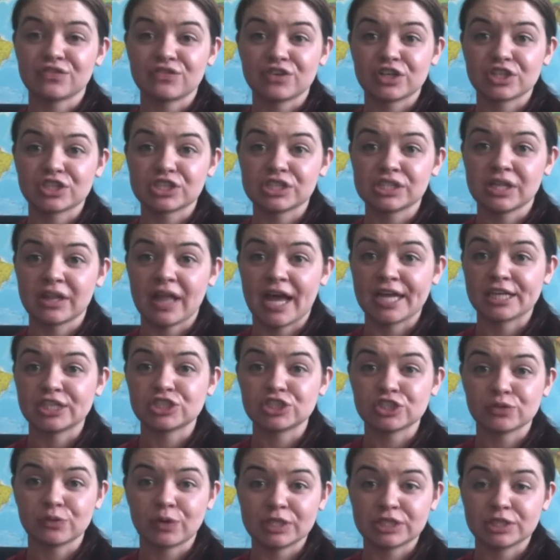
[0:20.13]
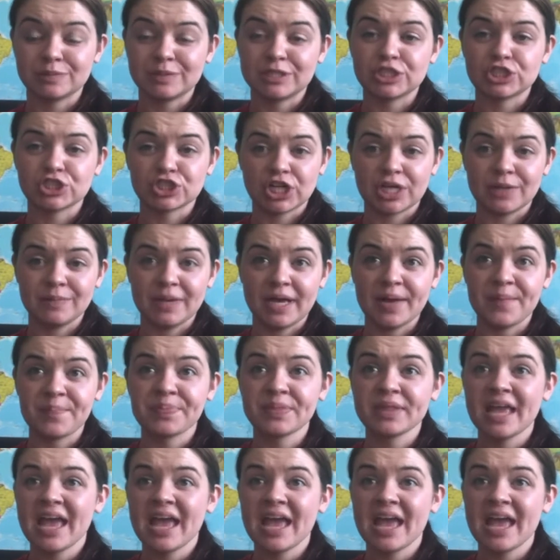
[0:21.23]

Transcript: first line regimen treatment.